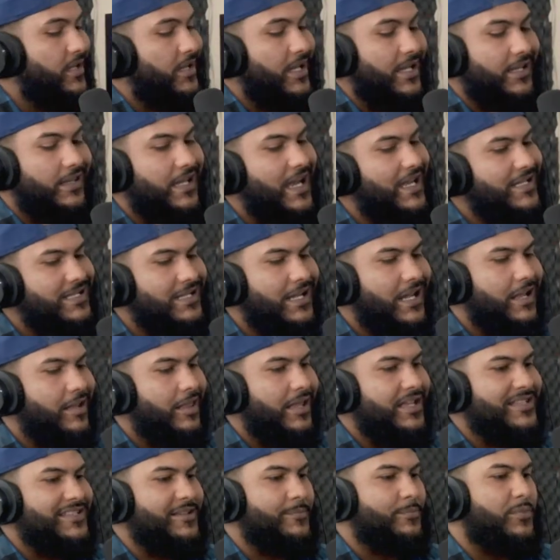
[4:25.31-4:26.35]
Like, that's
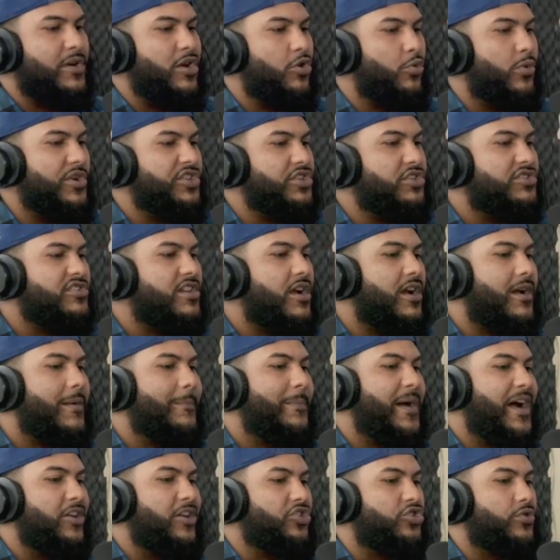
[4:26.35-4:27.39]
not. Listen, bro. When you're
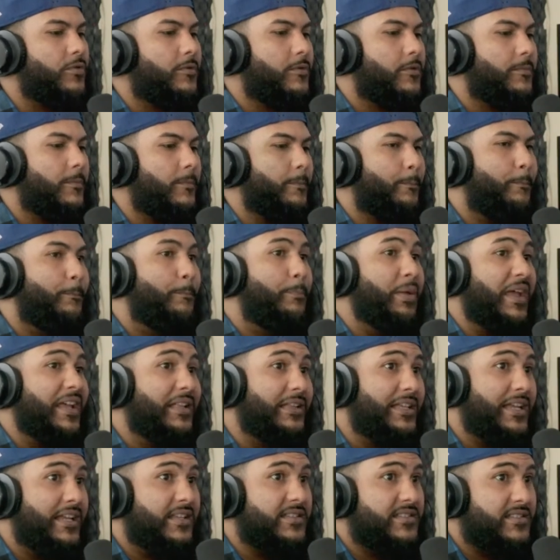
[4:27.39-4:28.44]
talking about
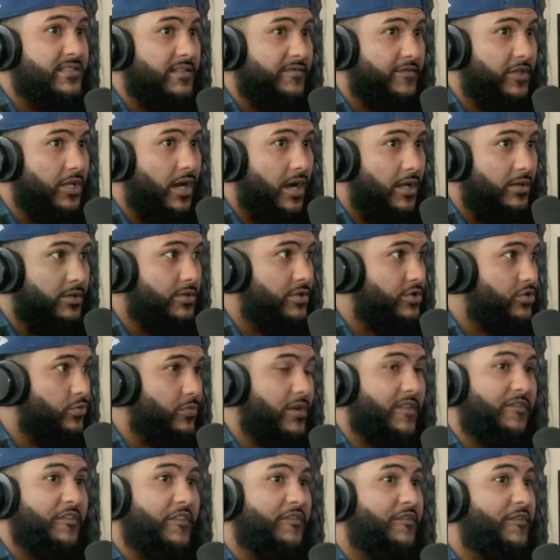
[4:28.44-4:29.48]
billions of dollars
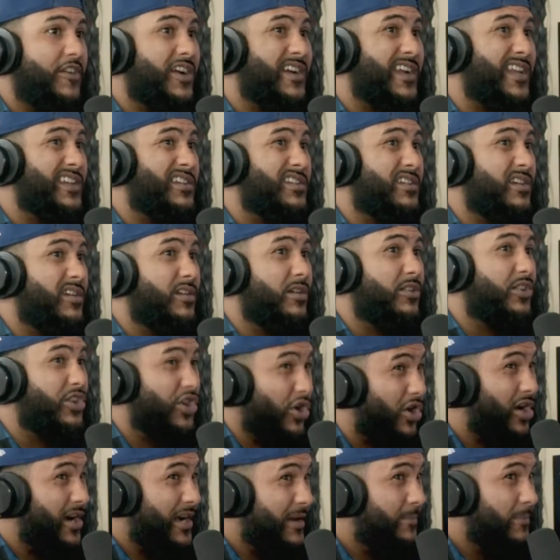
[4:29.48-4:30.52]
worth of fucking
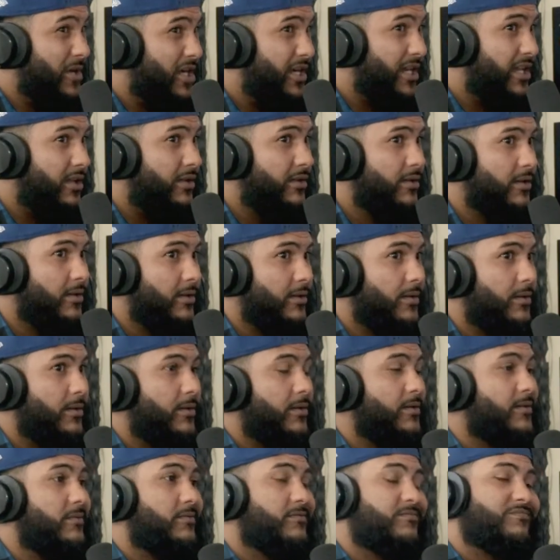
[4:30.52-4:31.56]
dirty money,
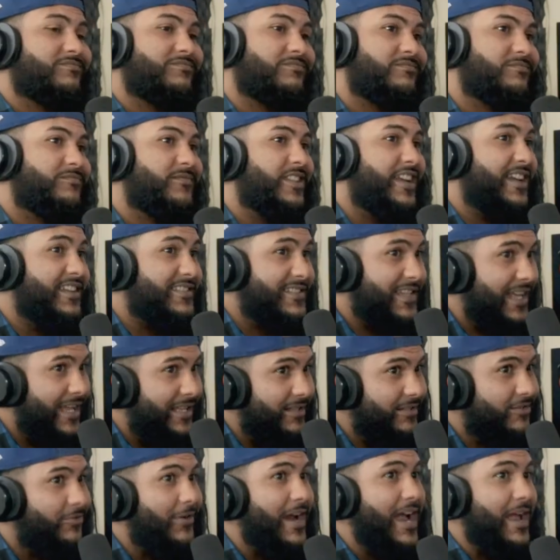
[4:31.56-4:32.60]
niggas
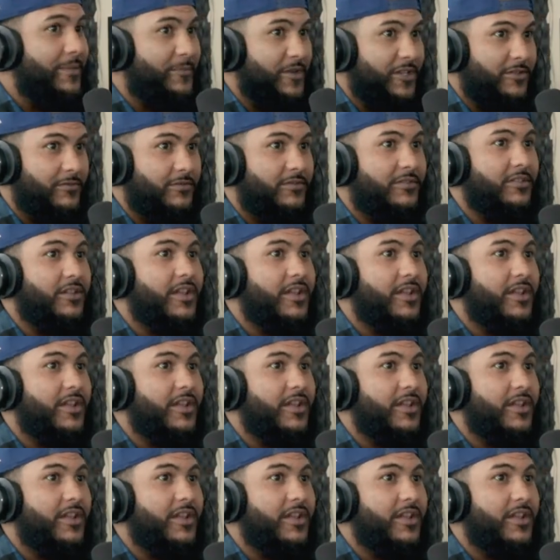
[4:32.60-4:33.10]
get grimy.